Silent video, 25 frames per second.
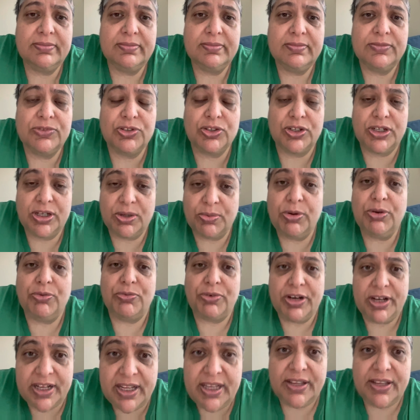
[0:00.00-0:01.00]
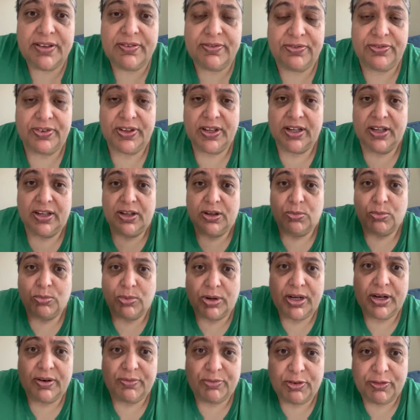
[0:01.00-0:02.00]
So they will relieve
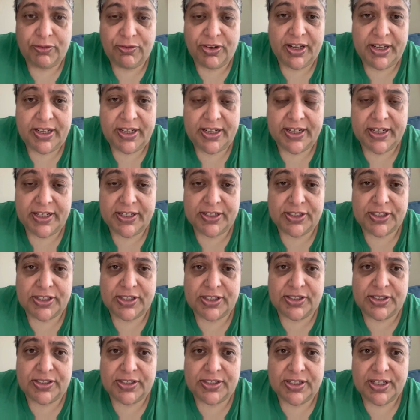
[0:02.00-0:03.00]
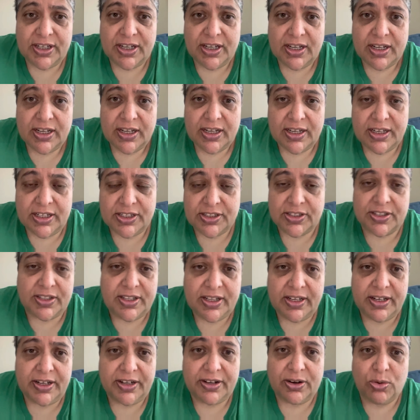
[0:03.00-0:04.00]
whatever finances is
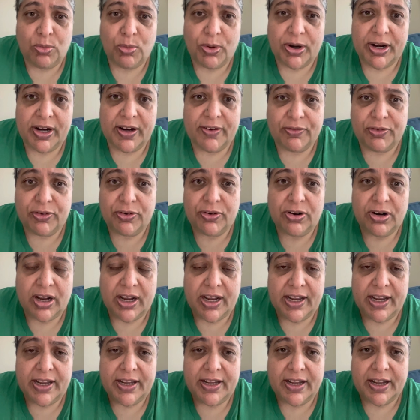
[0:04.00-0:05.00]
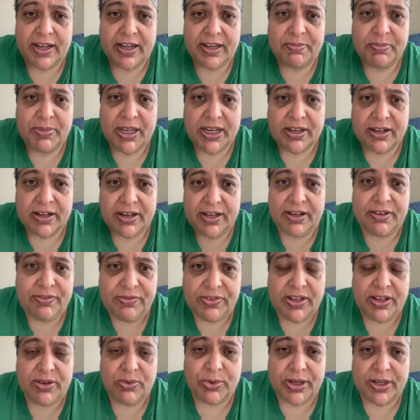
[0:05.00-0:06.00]
there, whatever I make a
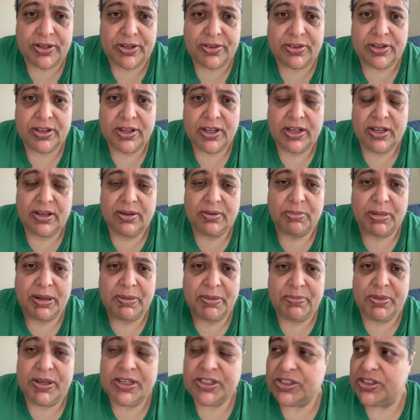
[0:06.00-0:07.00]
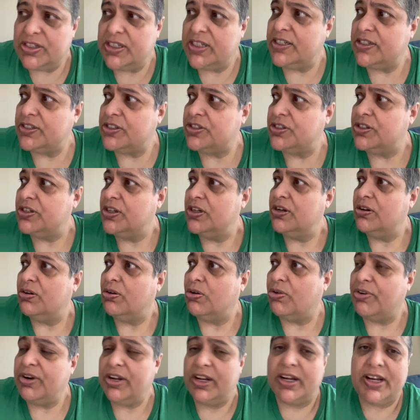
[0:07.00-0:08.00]
living with, my business
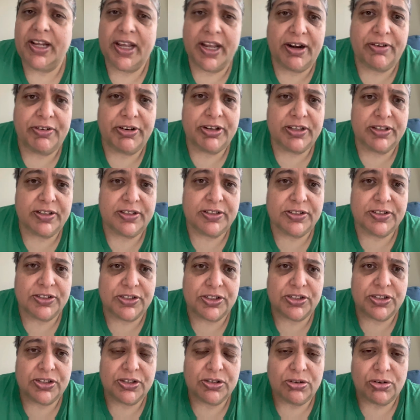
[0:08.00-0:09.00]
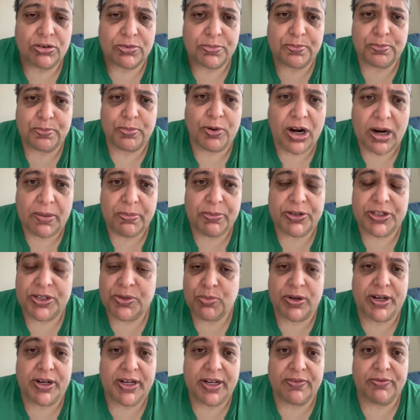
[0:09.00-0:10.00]
or an inheritance or property,
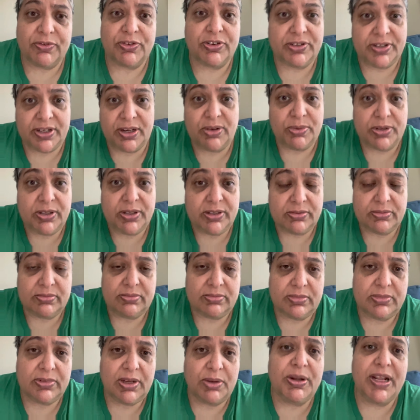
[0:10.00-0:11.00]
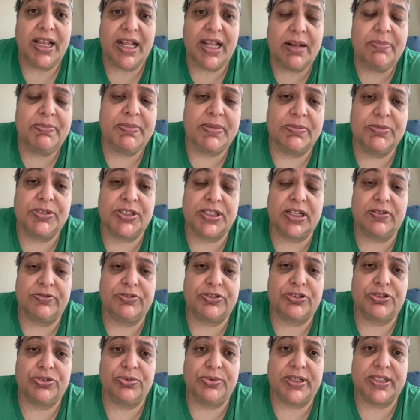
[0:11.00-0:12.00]
whatever, they will help
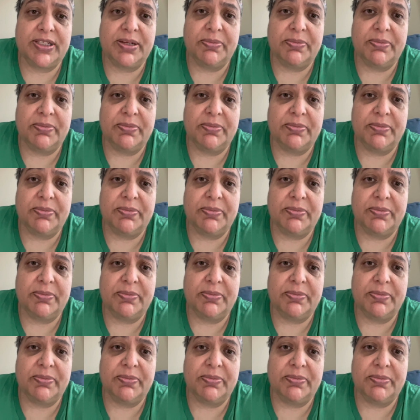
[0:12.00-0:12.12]
themselves to it.